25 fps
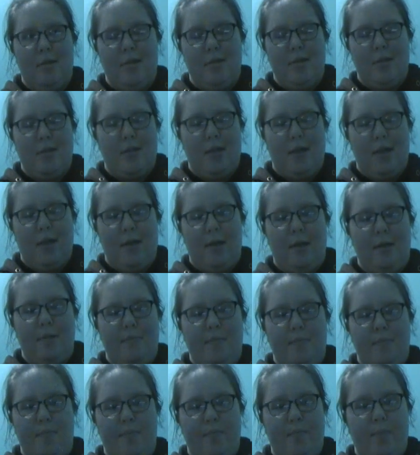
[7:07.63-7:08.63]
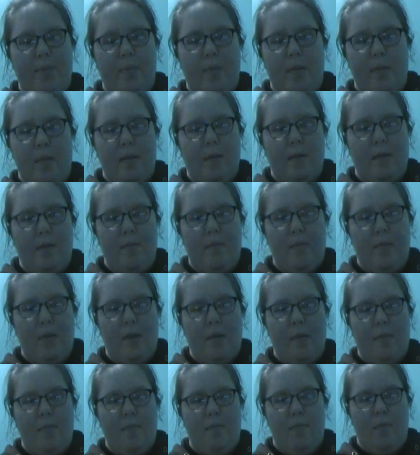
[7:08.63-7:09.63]
this is kind of
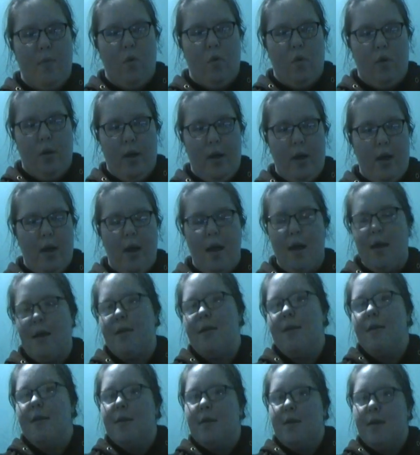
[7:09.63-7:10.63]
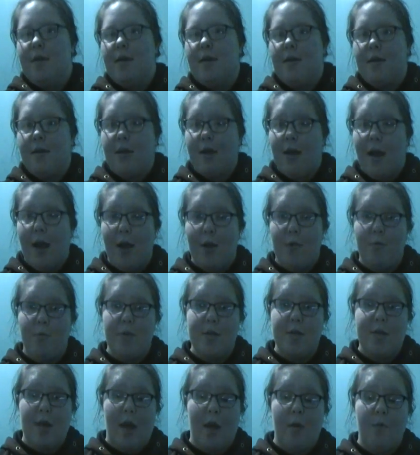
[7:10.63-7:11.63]
boring.
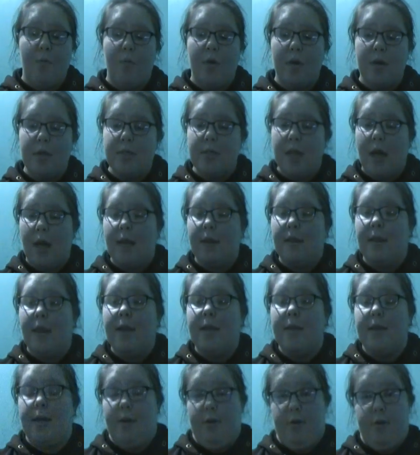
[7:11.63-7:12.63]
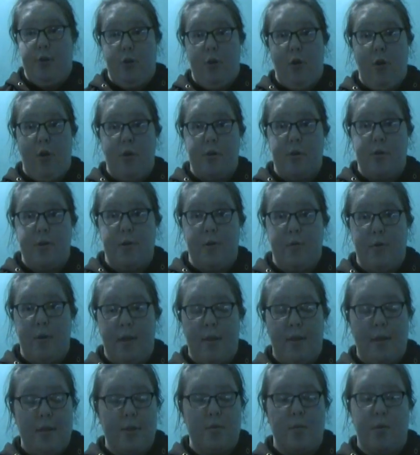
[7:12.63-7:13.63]
I like character arcs,
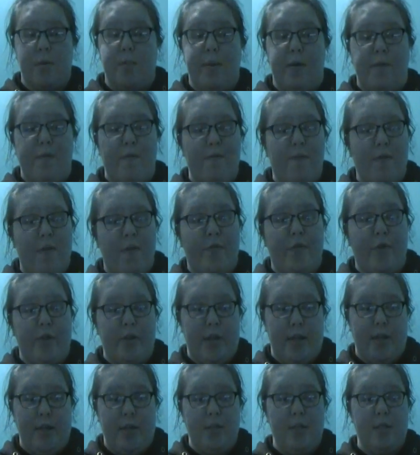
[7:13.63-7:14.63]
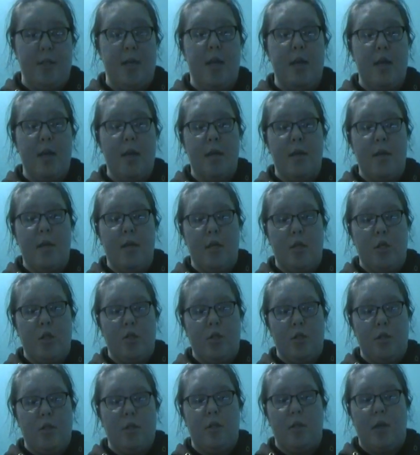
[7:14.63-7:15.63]
okay? That's one of my favorite things,
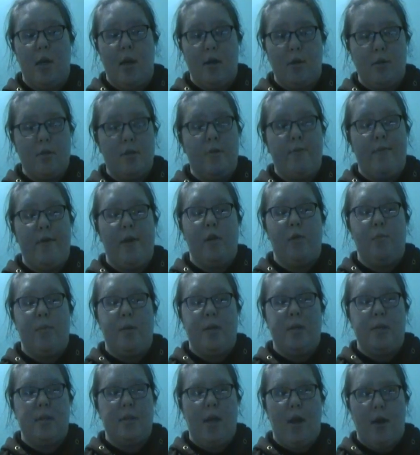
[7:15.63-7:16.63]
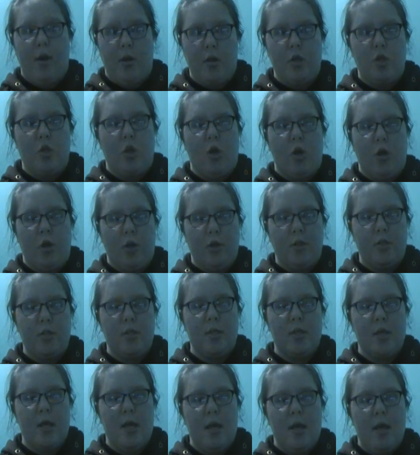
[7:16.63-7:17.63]
is character development, character
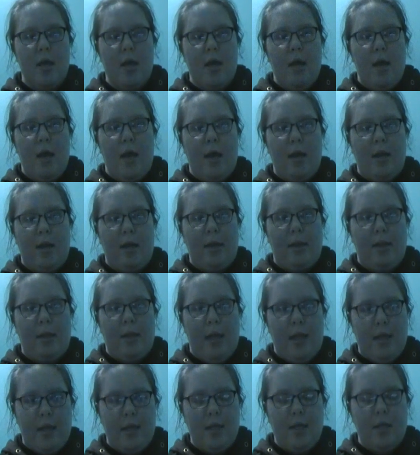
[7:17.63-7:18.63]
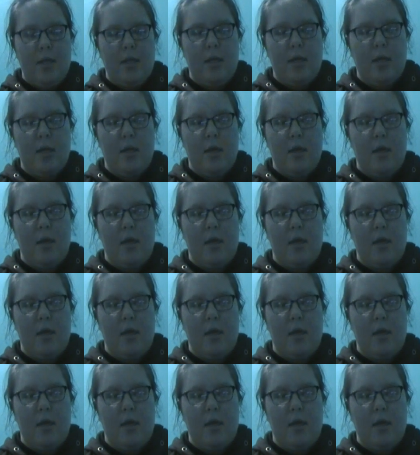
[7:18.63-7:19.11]
arcs, and I like